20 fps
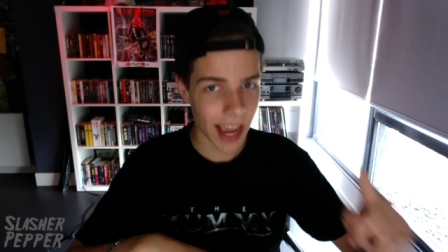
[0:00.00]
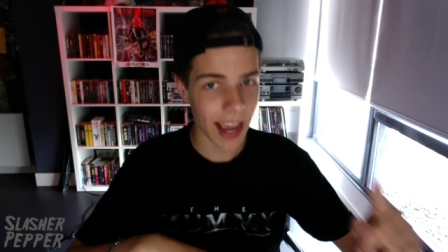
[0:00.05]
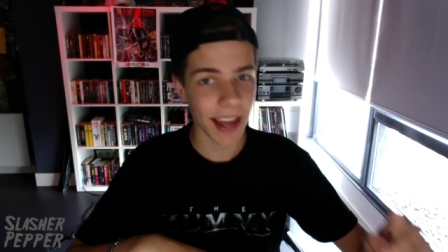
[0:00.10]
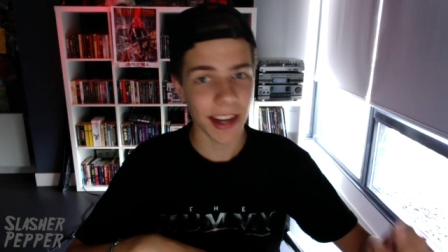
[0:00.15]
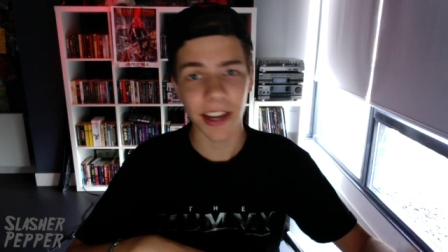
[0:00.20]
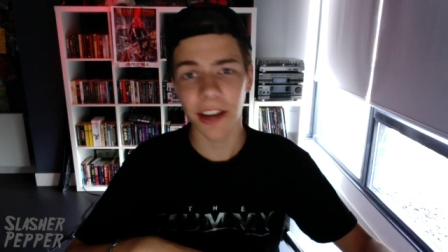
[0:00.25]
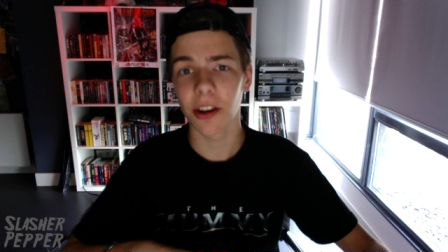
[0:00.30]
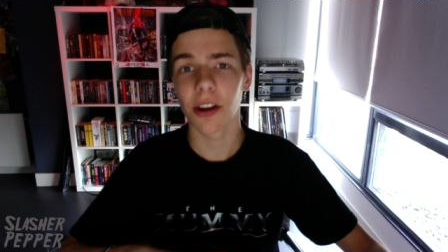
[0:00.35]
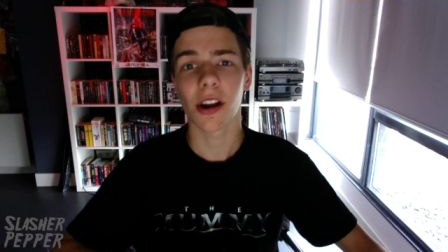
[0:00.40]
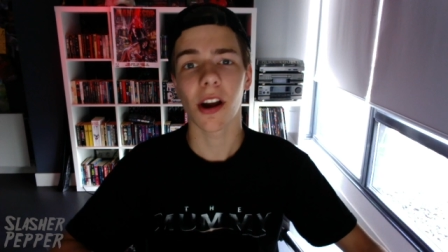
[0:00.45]
and
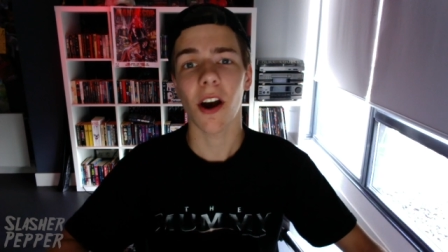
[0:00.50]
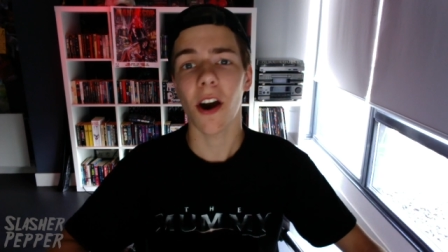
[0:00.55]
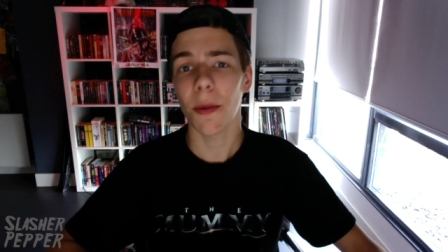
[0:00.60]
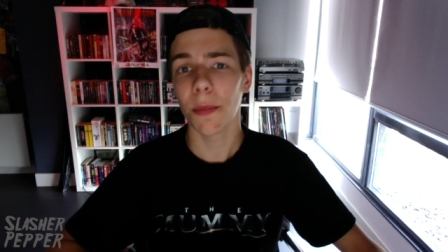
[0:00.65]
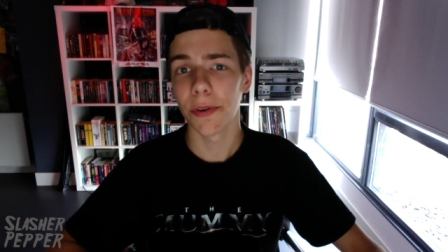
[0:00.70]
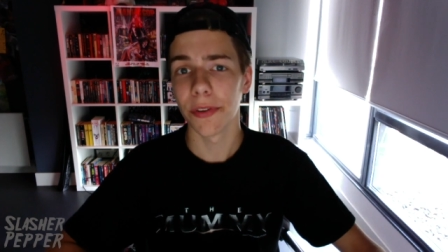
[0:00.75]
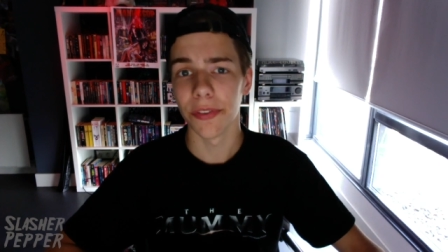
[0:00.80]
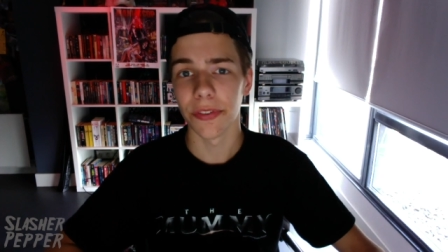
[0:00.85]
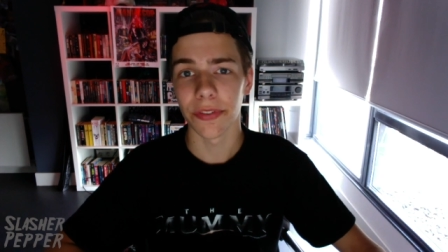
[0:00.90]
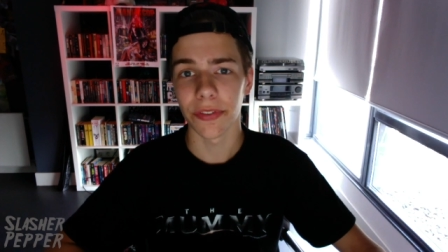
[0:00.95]
in the
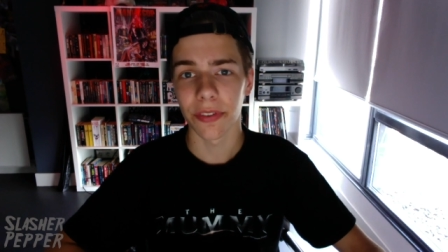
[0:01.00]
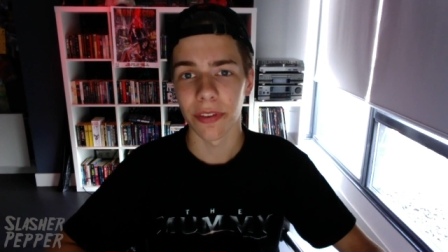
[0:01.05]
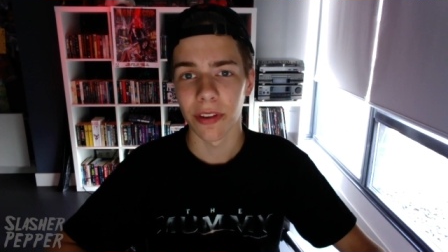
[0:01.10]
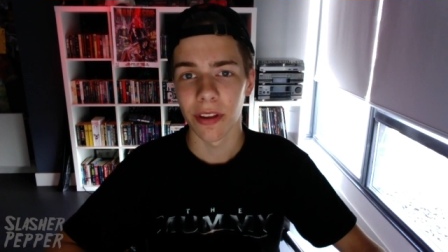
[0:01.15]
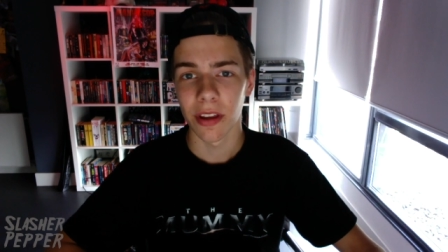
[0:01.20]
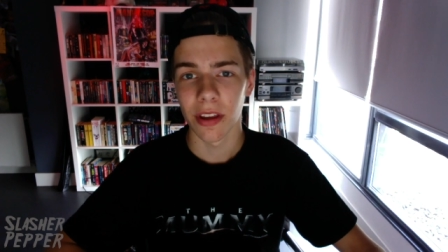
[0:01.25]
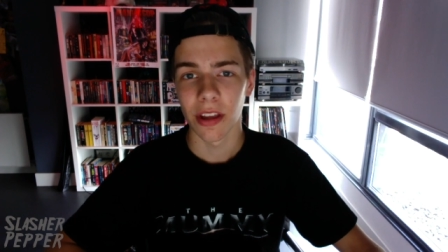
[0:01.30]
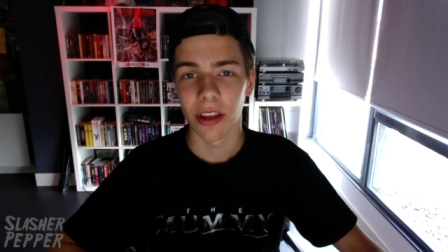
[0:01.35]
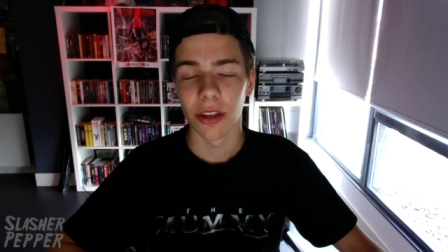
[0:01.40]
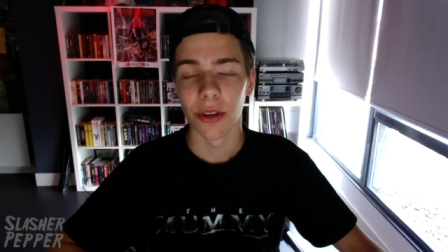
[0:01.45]
comments
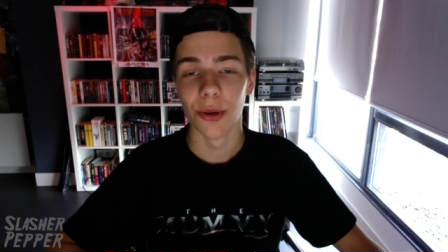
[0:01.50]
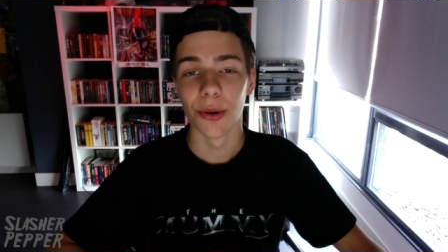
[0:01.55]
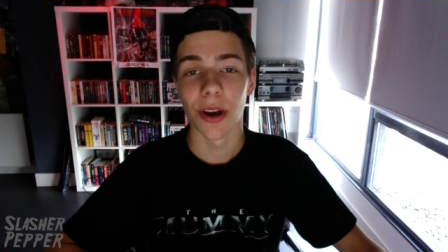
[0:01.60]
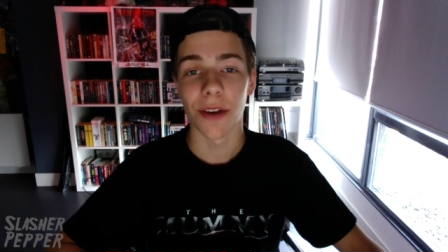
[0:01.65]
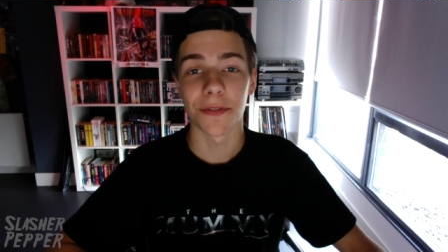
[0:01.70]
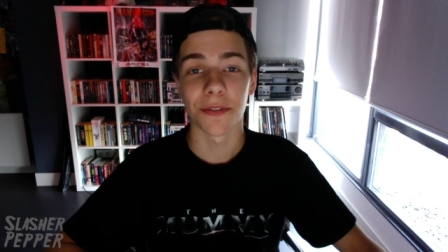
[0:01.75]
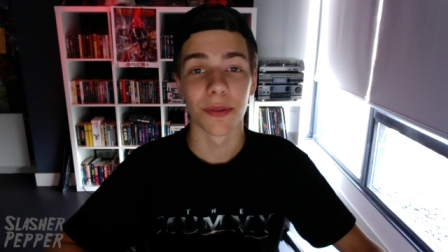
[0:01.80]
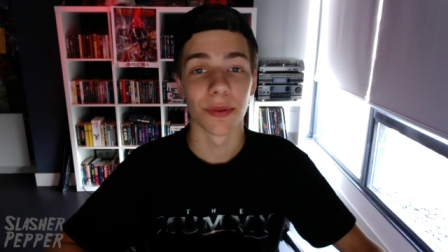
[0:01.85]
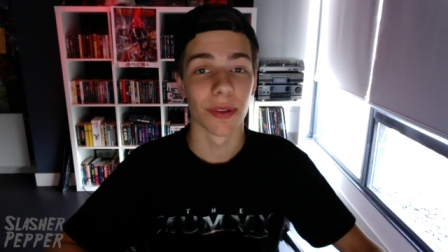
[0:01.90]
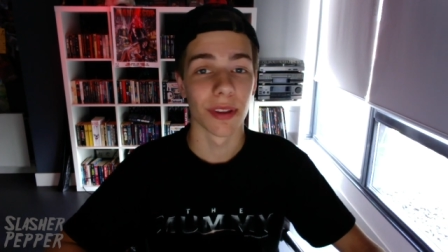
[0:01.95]
you
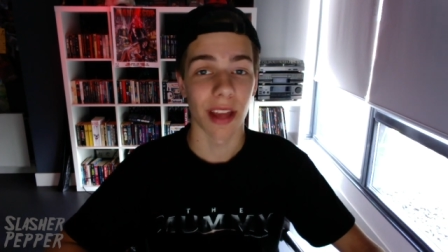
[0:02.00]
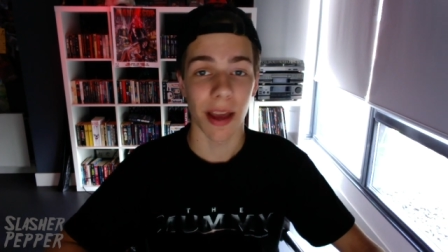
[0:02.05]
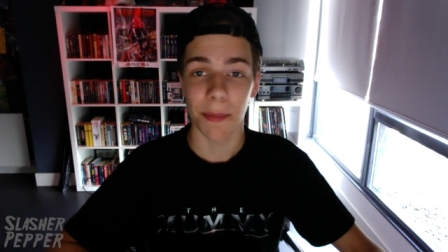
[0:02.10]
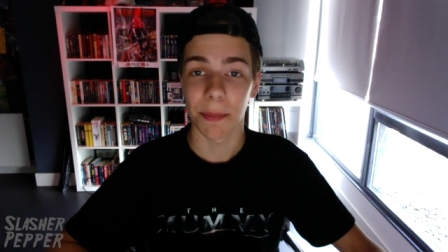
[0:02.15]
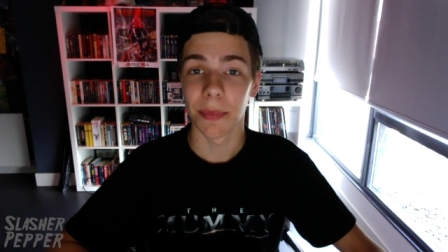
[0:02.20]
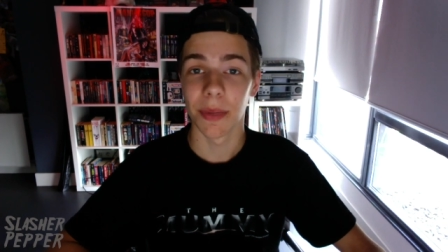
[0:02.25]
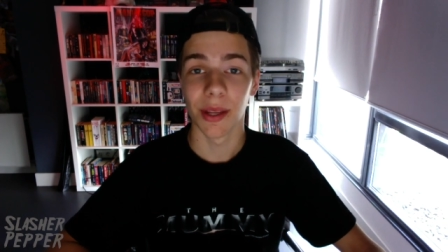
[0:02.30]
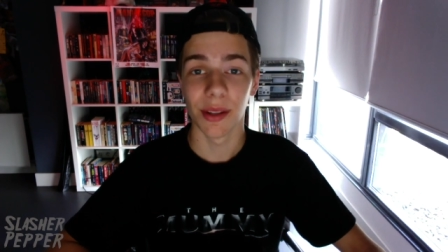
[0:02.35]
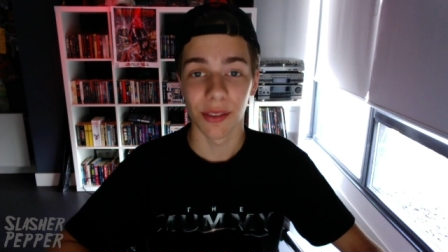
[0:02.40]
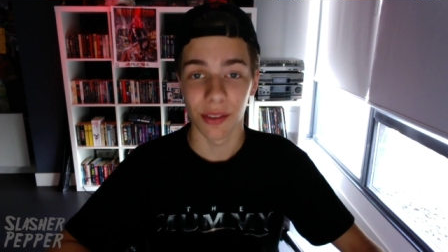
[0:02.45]
have to let
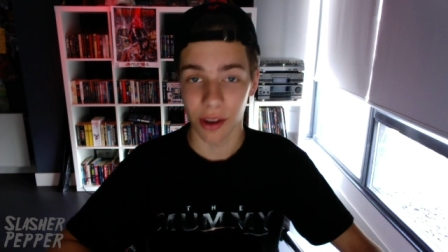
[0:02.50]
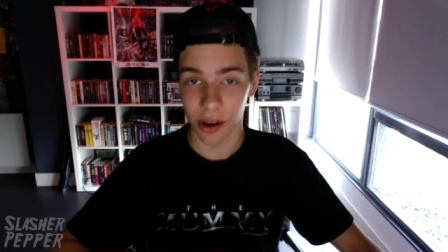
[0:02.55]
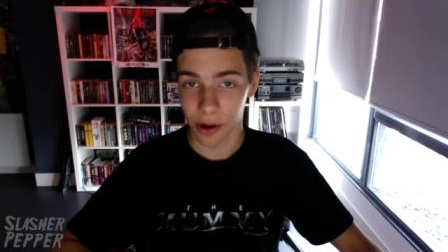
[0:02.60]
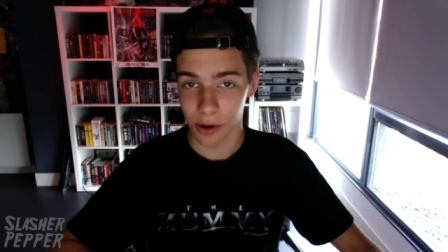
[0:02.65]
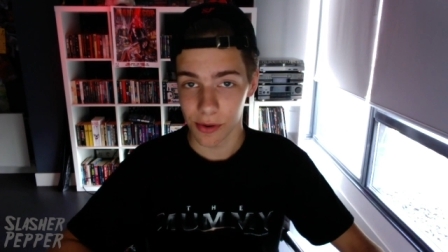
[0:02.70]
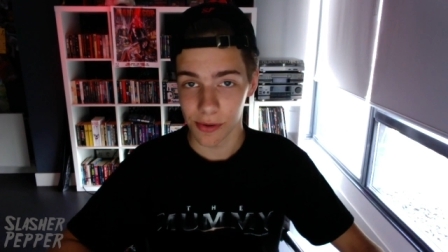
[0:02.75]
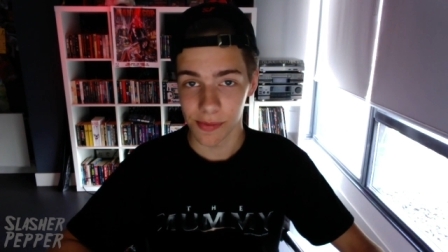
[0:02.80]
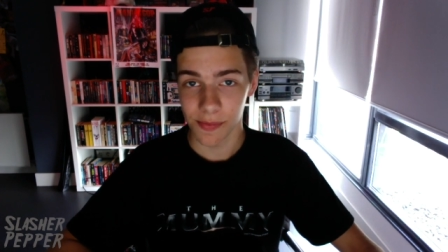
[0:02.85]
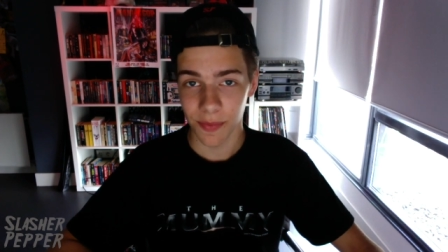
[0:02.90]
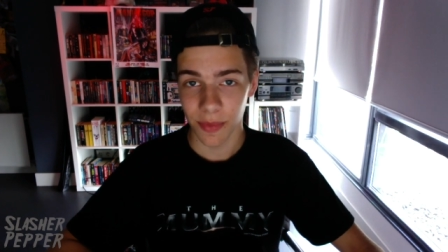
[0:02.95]
me
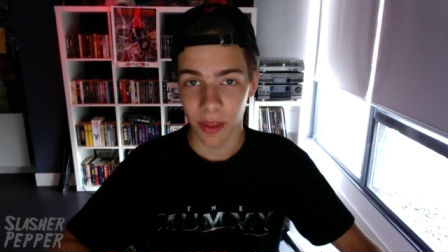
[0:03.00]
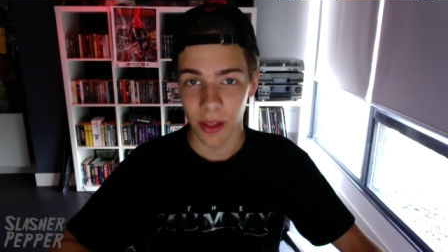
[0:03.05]
know